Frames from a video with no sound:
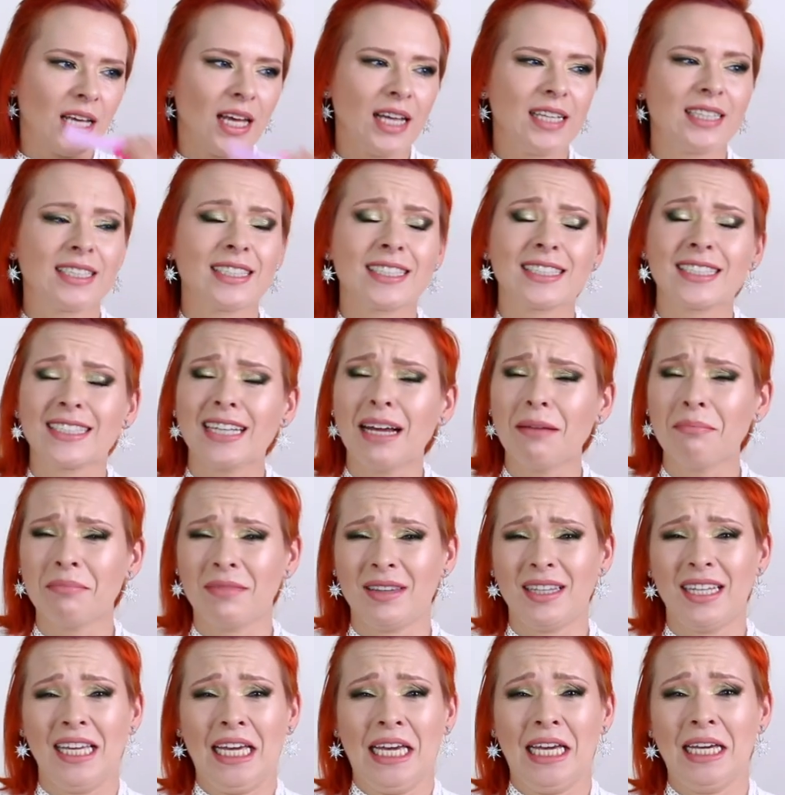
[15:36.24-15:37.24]
and
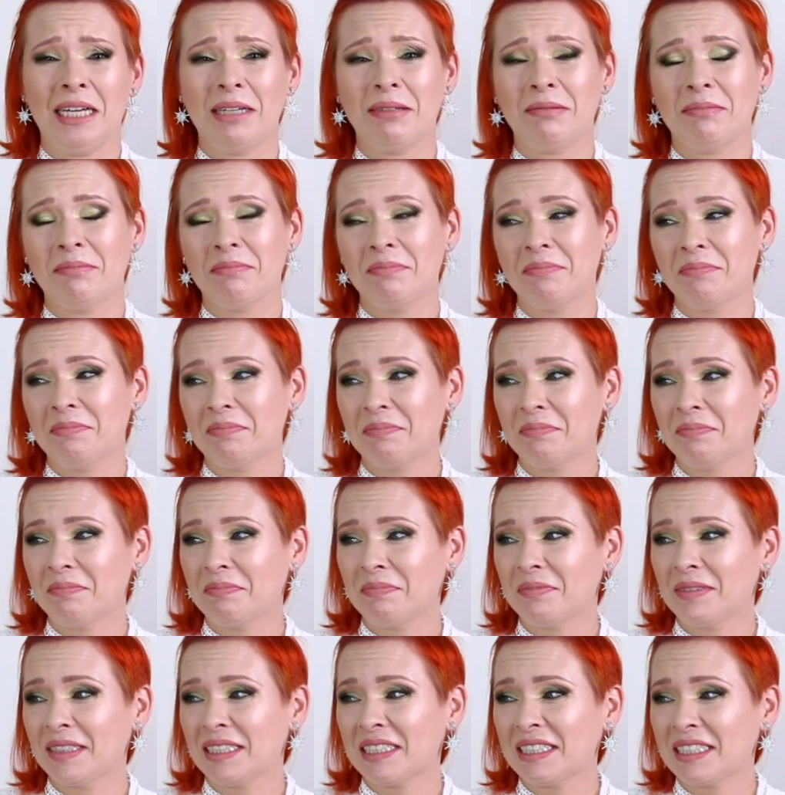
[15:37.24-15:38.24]
something
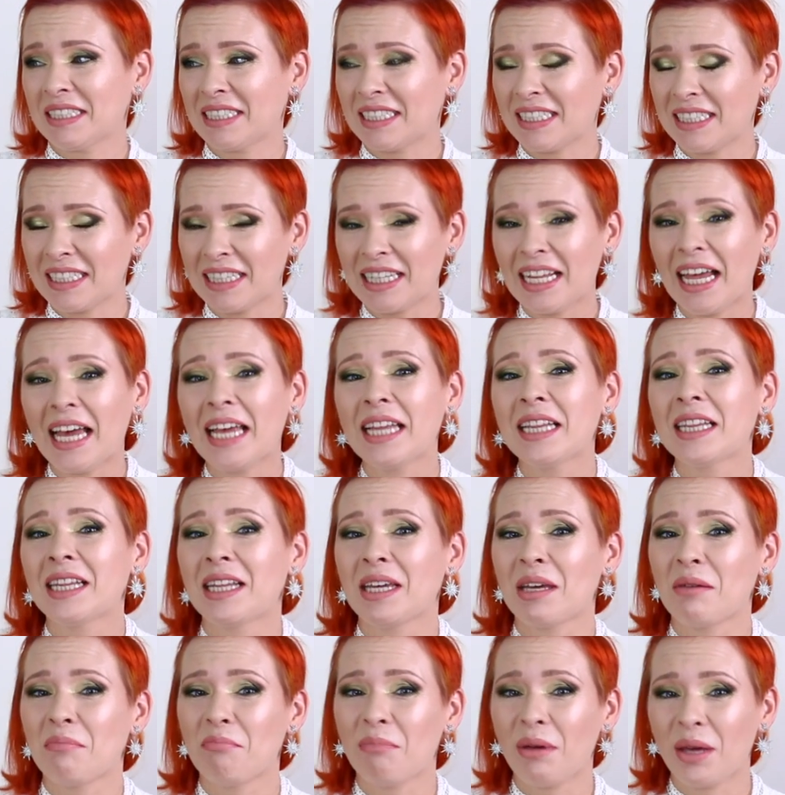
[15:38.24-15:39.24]

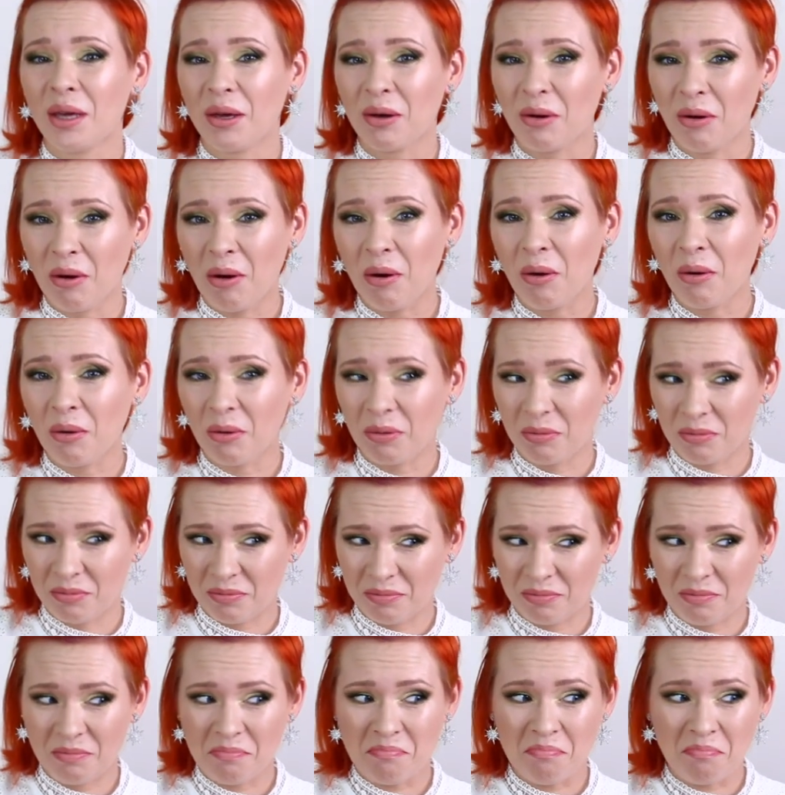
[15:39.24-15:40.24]
slightly BO.
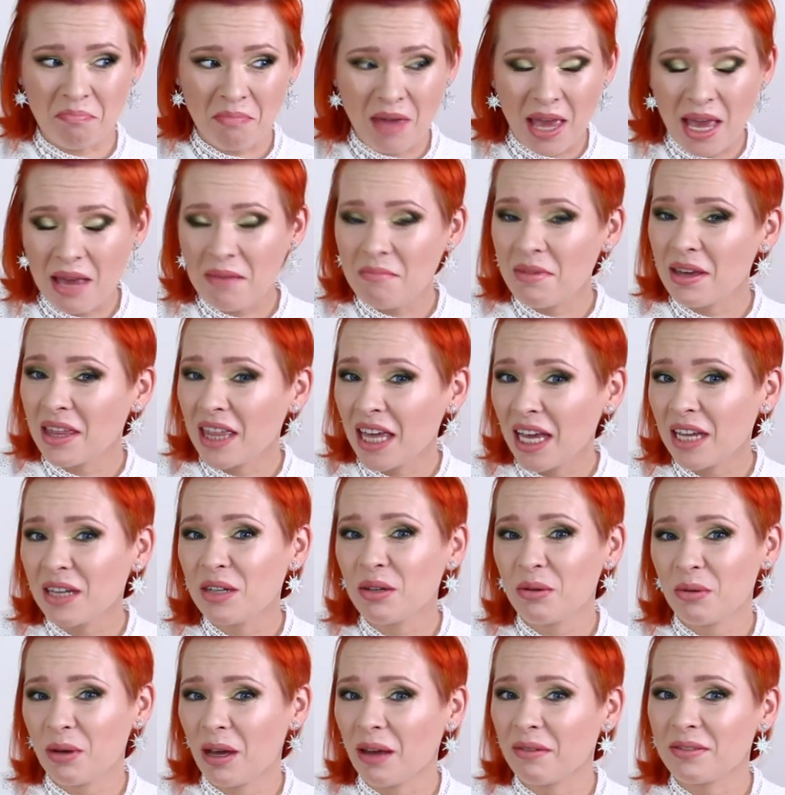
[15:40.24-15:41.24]
Maybe they
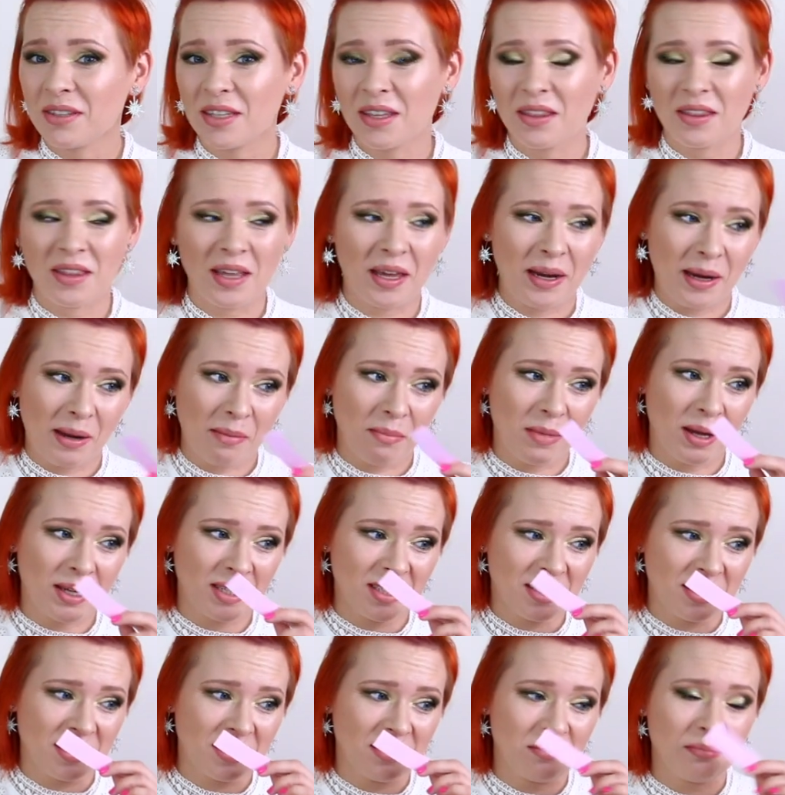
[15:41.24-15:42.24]
do have synthetic
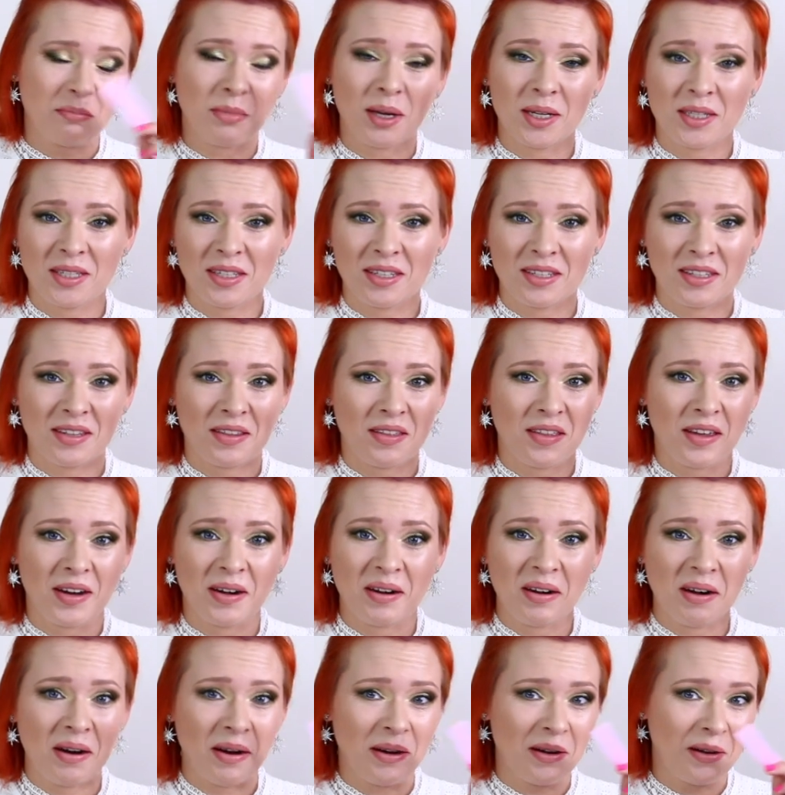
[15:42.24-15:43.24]
musks in
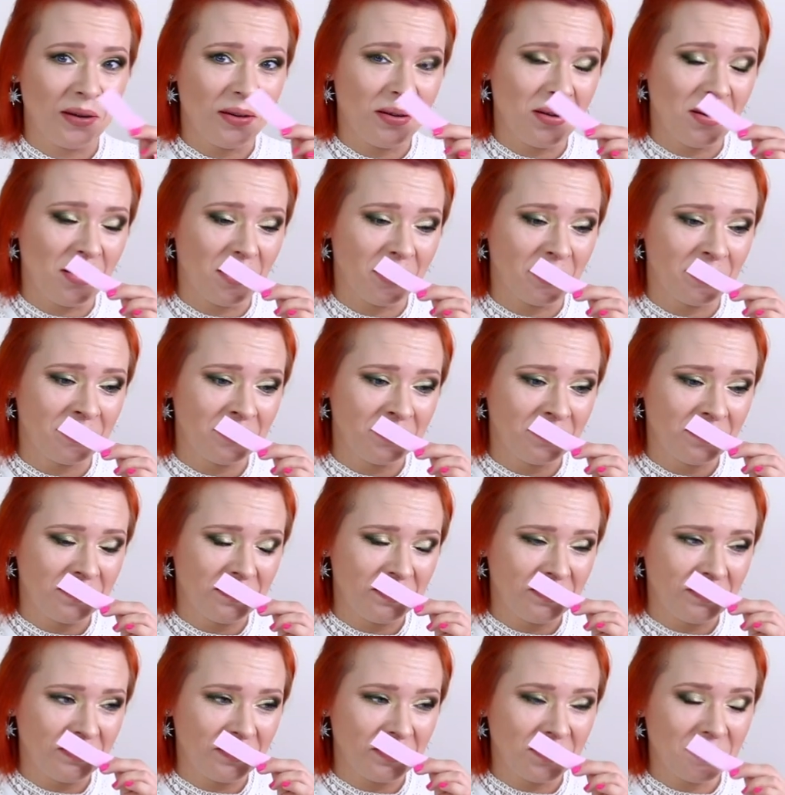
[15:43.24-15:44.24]
there, I don't know.
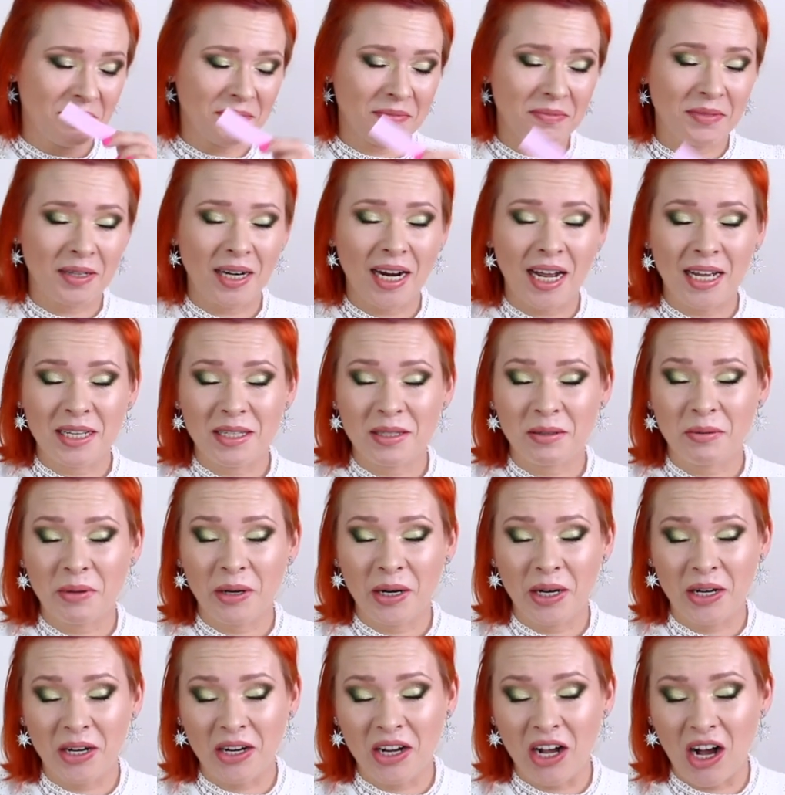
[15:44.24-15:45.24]
But I
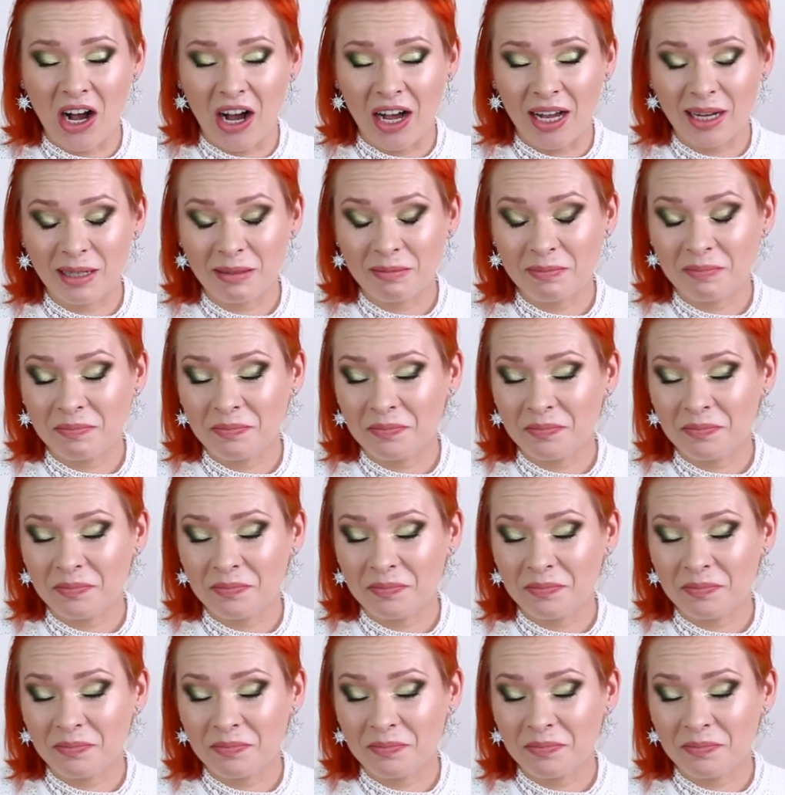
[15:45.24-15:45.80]
swear to God,